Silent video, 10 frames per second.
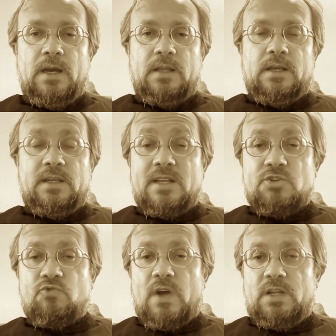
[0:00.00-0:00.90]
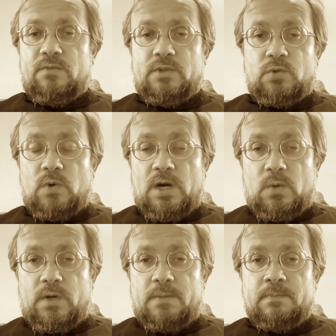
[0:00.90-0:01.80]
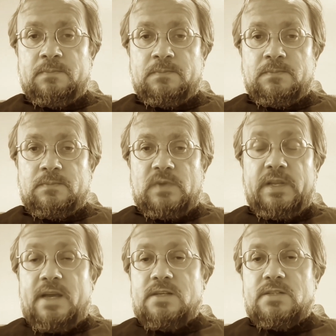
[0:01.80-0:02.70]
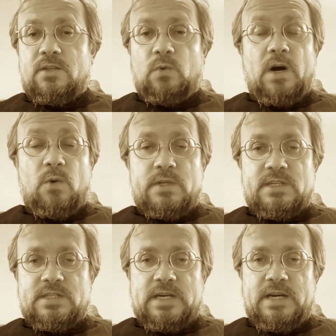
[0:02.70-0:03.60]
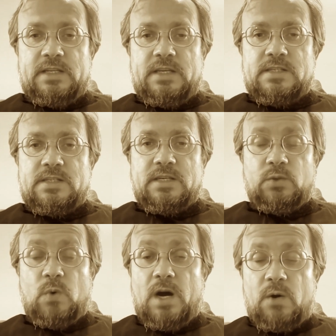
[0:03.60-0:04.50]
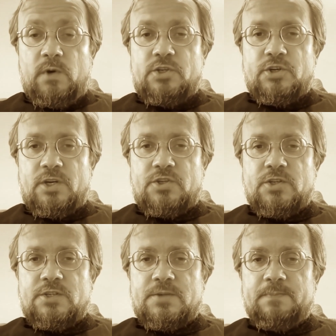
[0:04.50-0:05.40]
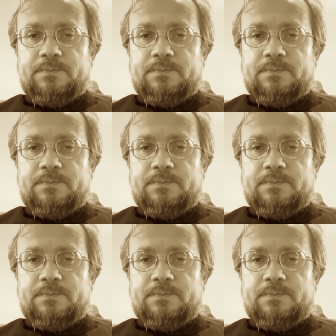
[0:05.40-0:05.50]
that it is relevant to our days, to our societies, to our churches.